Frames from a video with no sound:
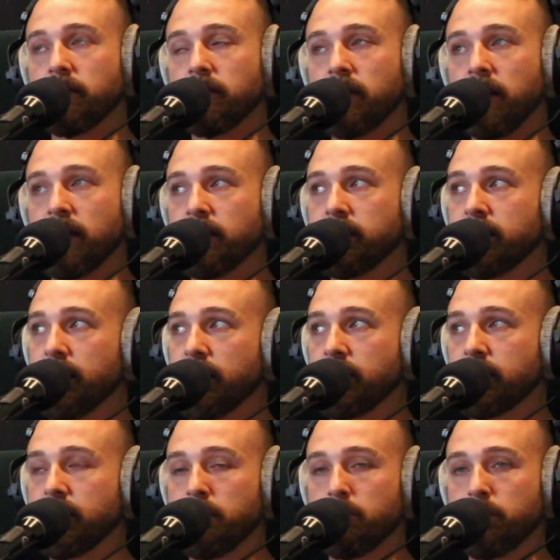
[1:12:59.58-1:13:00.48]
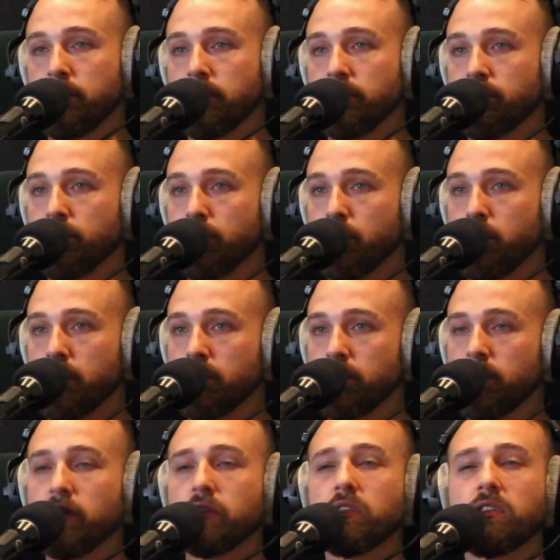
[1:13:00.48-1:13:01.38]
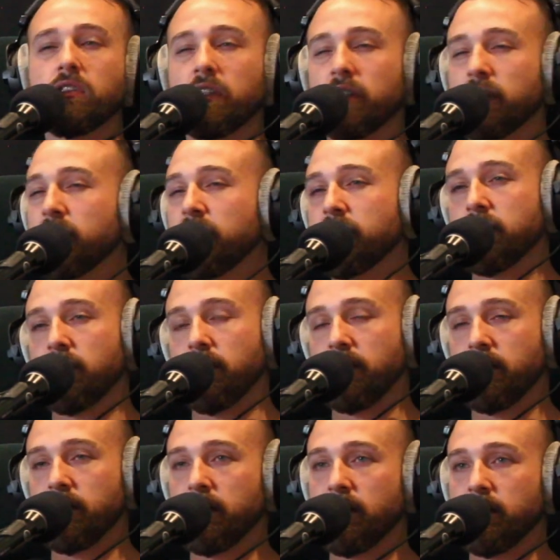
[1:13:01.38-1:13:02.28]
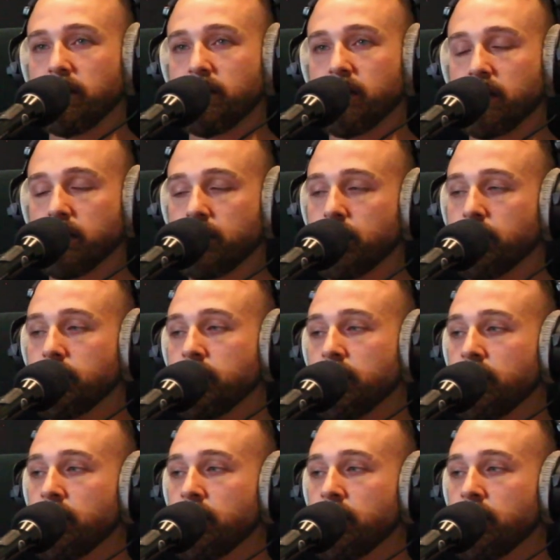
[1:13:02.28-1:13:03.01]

like take temperance for, well, let's go justice.